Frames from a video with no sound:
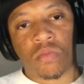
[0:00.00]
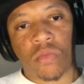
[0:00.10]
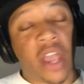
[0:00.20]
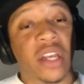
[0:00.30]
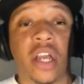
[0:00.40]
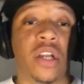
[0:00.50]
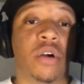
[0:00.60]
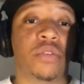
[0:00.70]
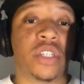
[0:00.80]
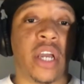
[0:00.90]
Ain't nothing gonna
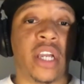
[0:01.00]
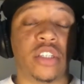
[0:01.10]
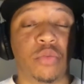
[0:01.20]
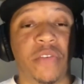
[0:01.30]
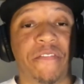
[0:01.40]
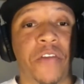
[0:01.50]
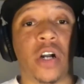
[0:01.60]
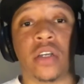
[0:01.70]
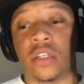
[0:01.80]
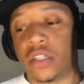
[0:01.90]
change till we
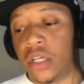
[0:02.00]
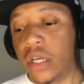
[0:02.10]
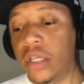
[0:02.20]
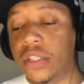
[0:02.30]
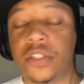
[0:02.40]
fucking change.